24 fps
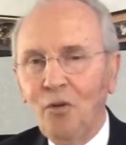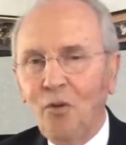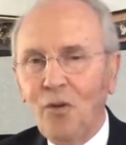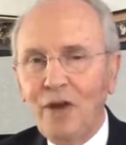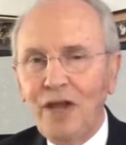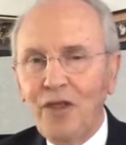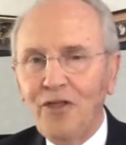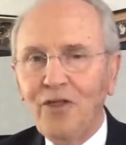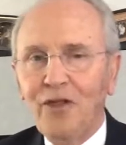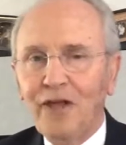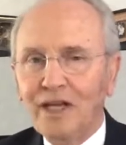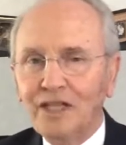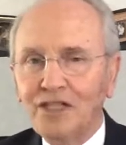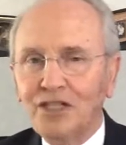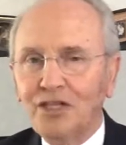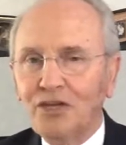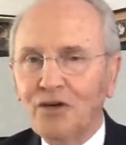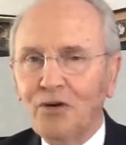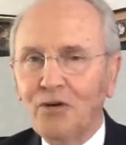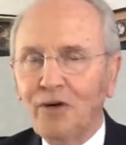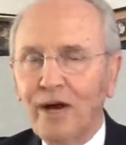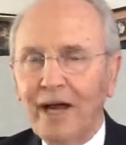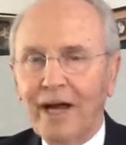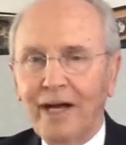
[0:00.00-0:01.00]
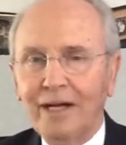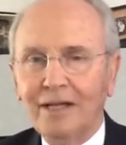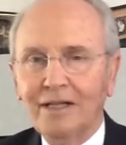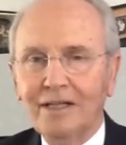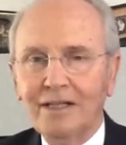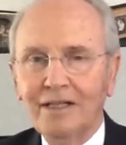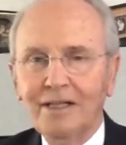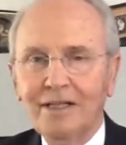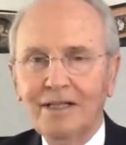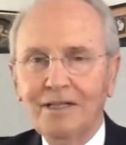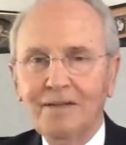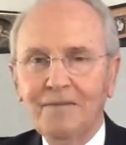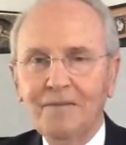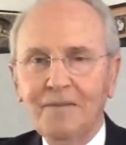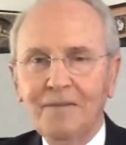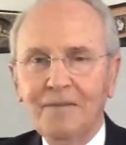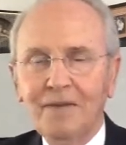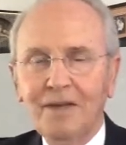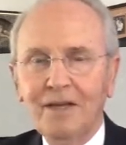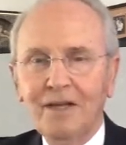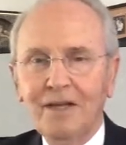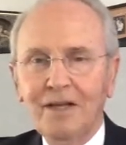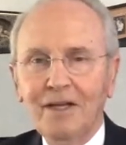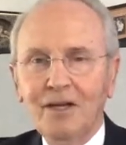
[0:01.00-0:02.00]
that we think's correct,
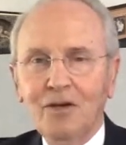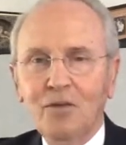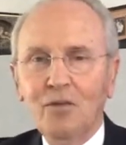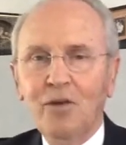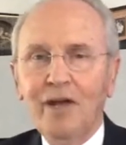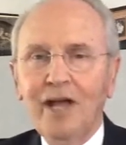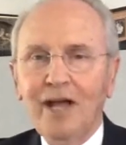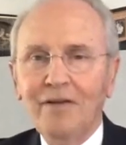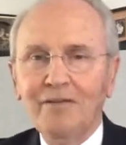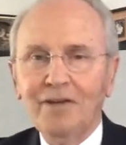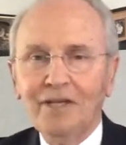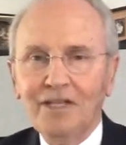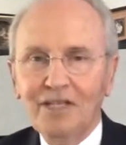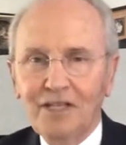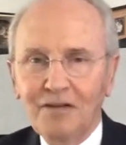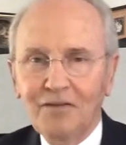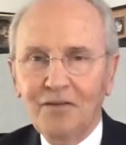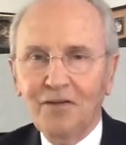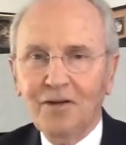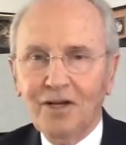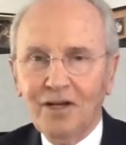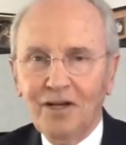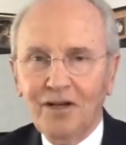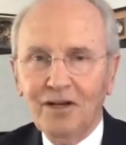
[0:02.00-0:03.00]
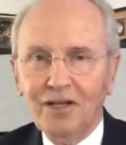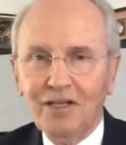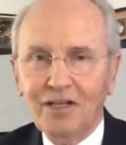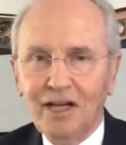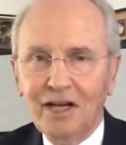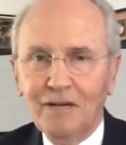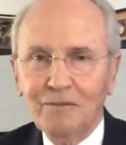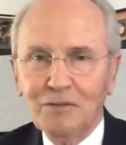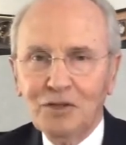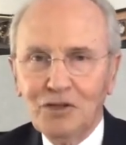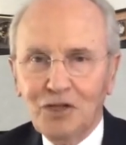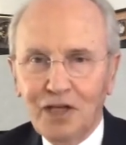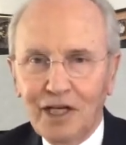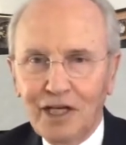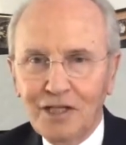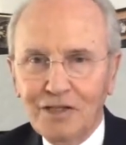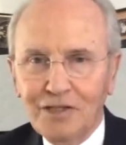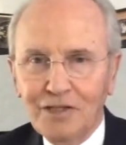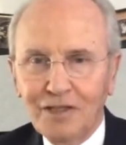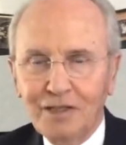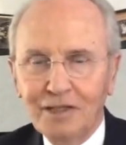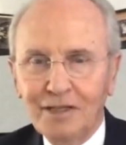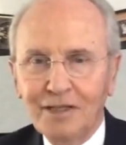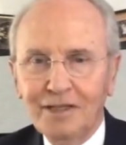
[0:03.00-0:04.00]
we have a difficult time
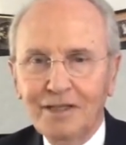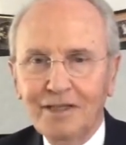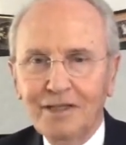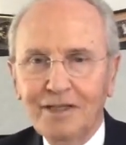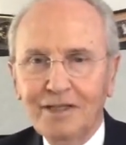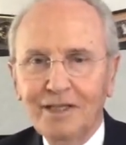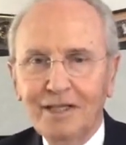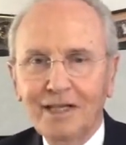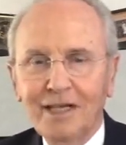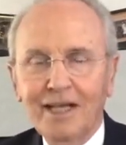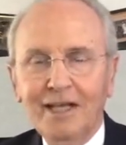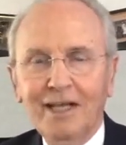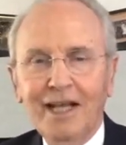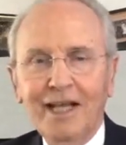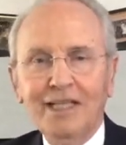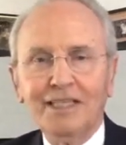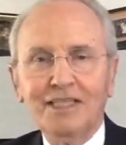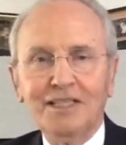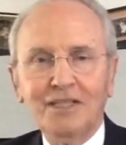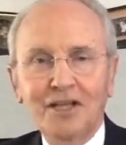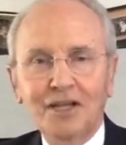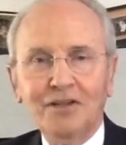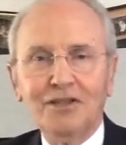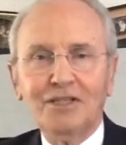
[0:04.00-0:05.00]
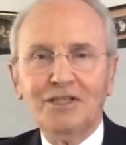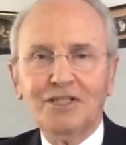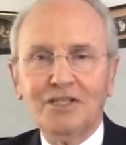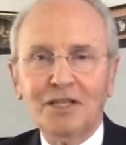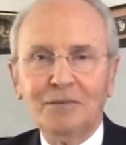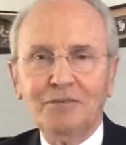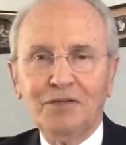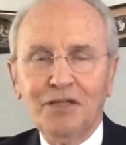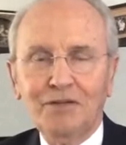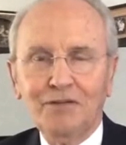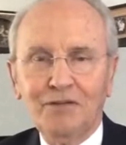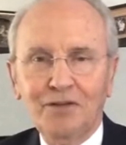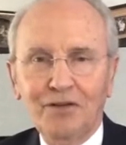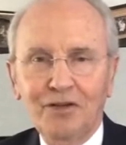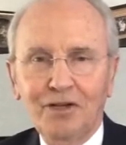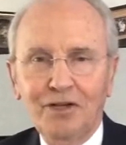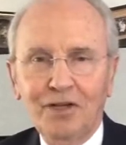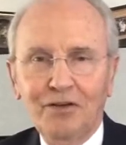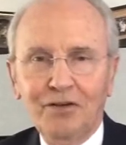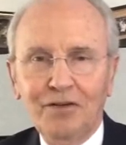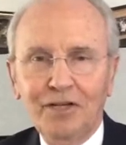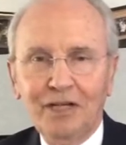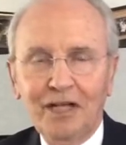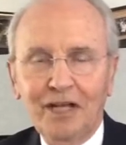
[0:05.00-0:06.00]
changing. And that's another subject for
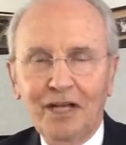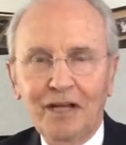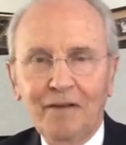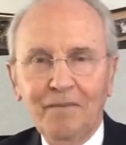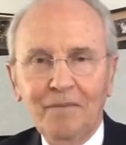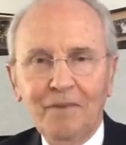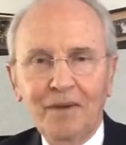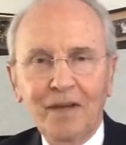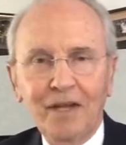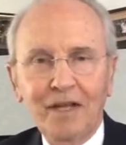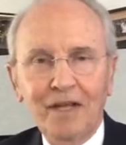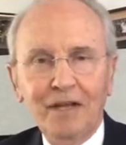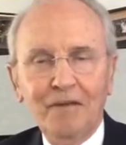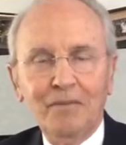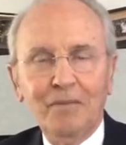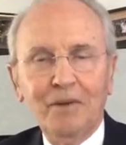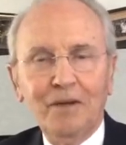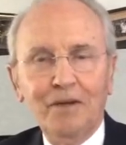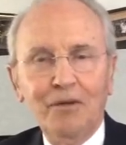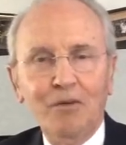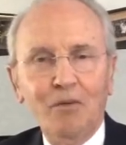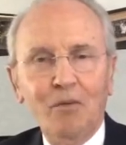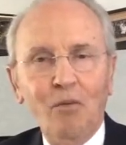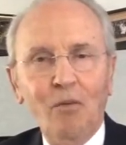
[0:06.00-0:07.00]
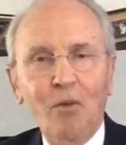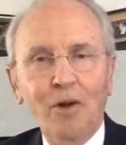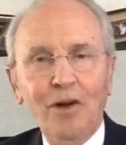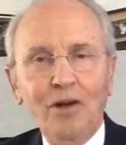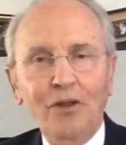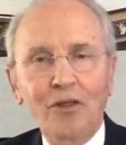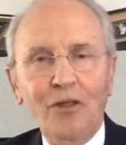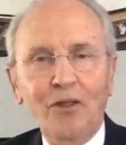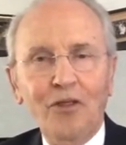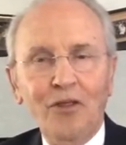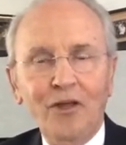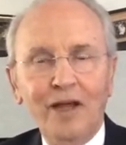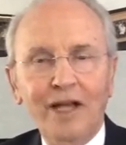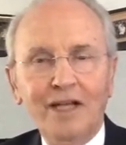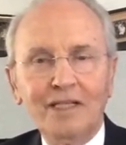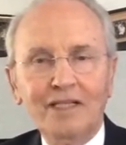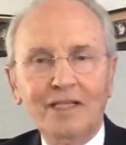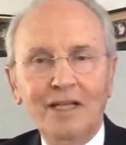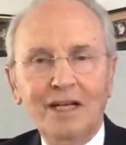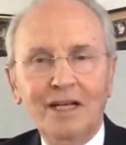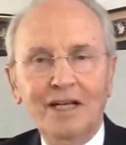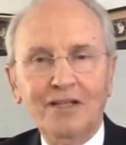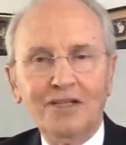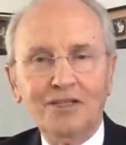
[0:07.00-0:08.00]
another day. But one of the
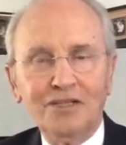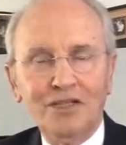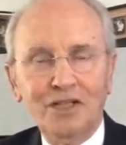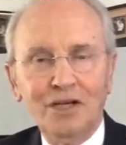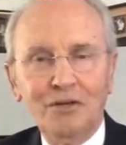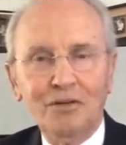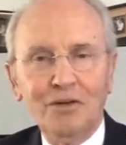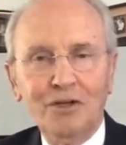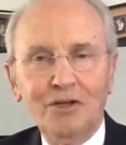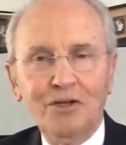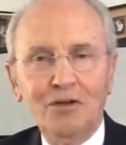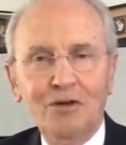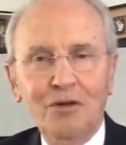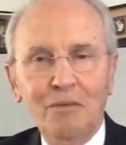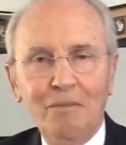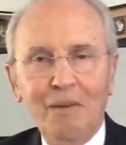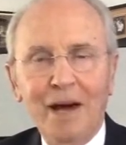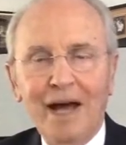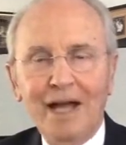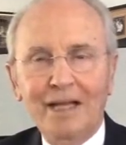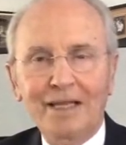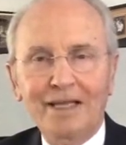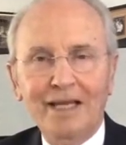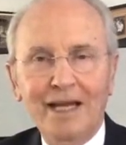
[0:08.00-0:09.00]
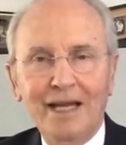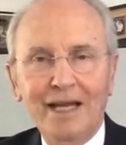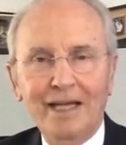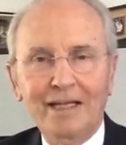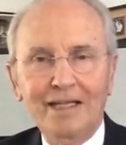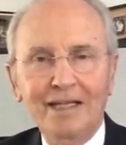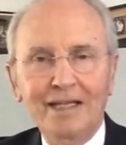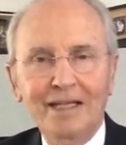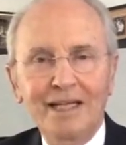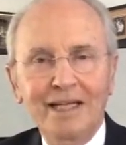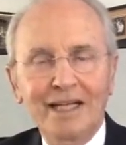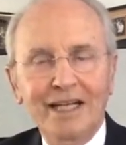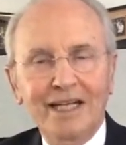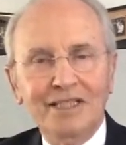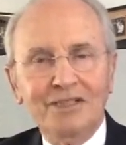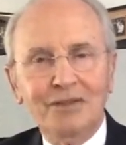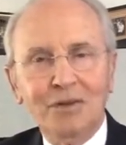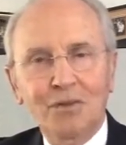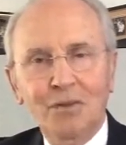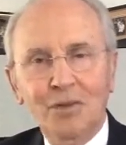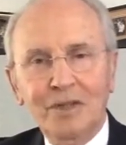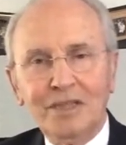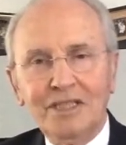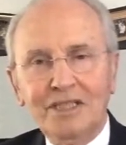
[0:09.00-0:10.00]
things that I'll share with you about that is
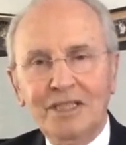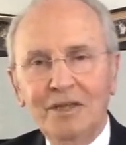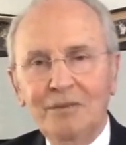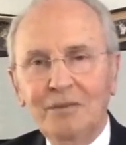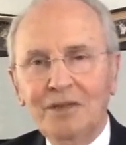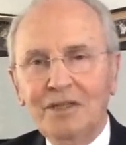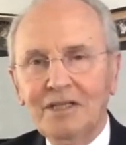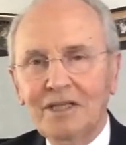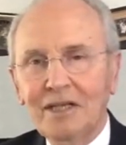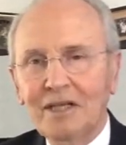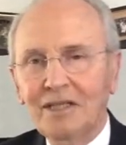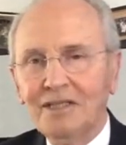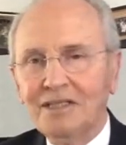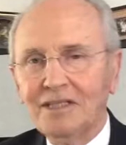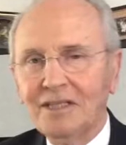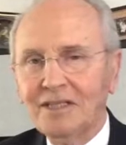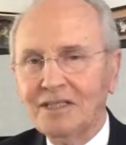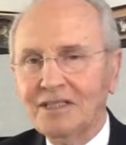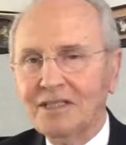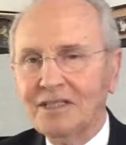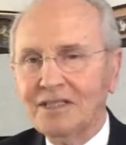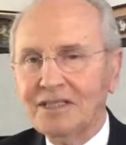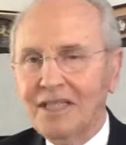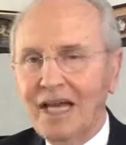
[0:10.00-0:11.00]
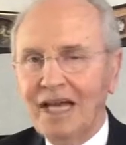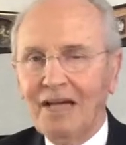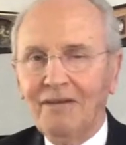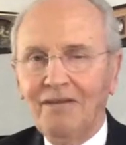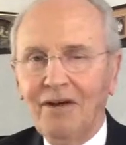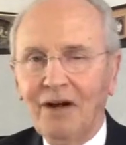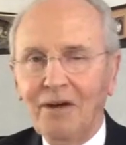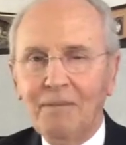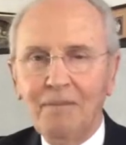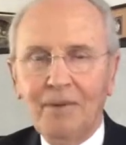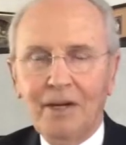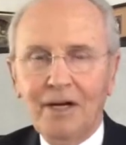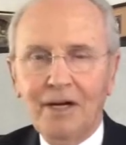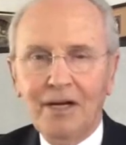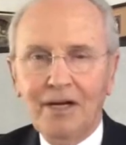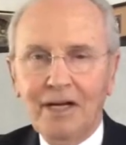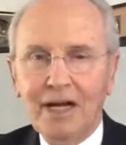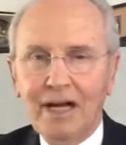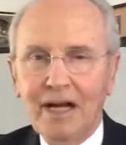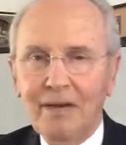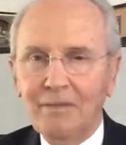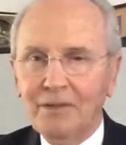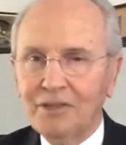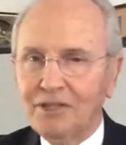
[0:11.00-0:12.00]
that when someone tells us it's out of our
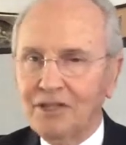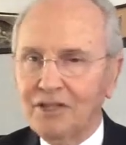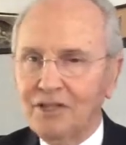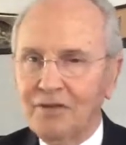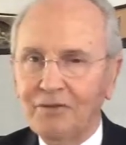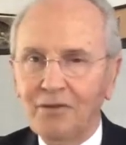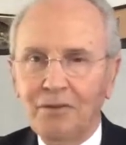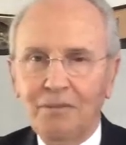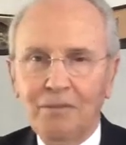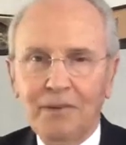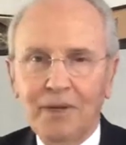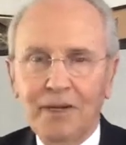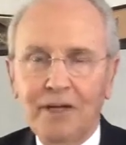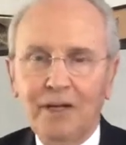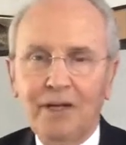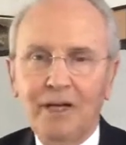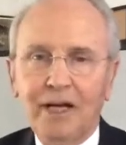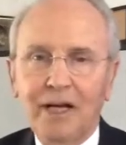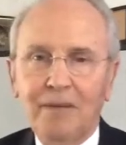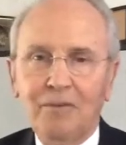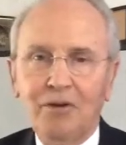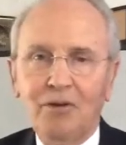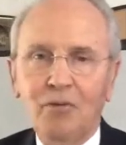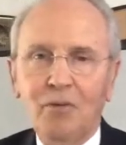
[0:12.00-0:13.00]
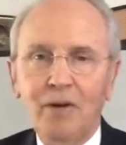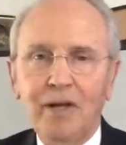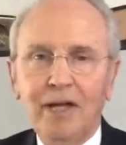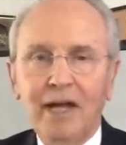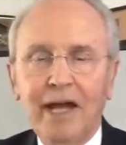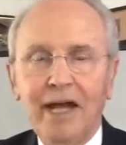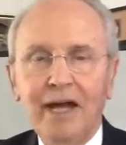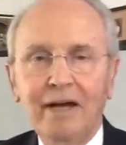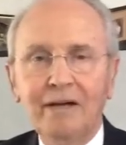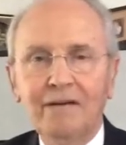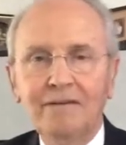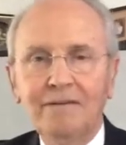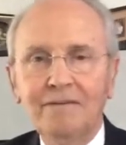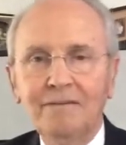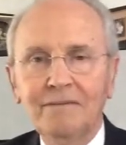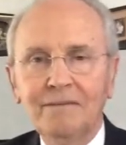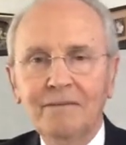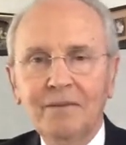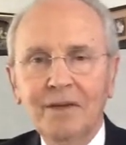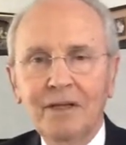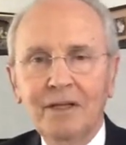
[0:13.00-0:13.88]
paradigm, it's a different paradigm than we have,